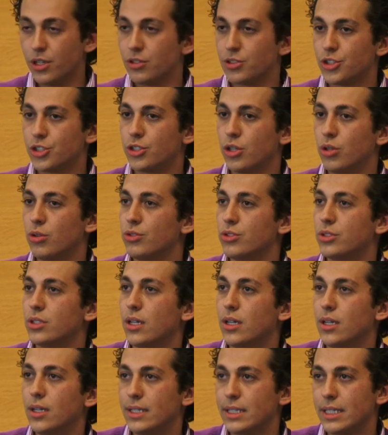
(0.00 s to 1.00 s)
shows
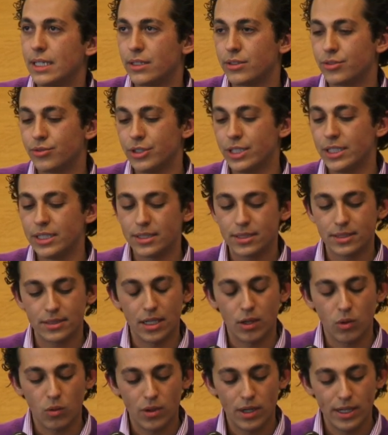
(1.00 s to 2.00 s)
an increase,
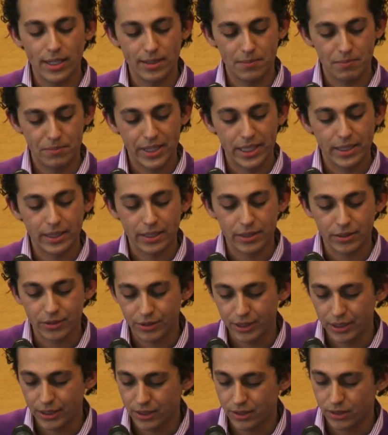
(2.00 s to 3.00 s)
a quite big
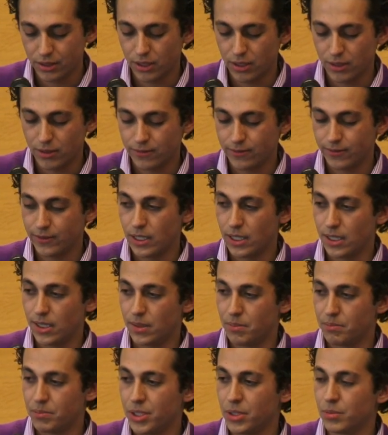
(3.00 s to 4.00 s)
increase
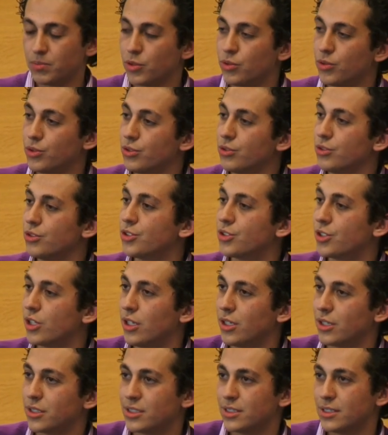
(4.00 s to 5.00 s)
of people who use
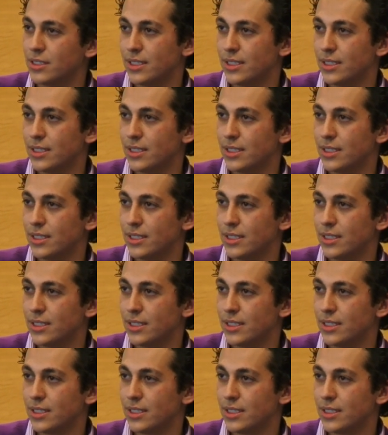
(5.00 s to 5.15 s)
drugs,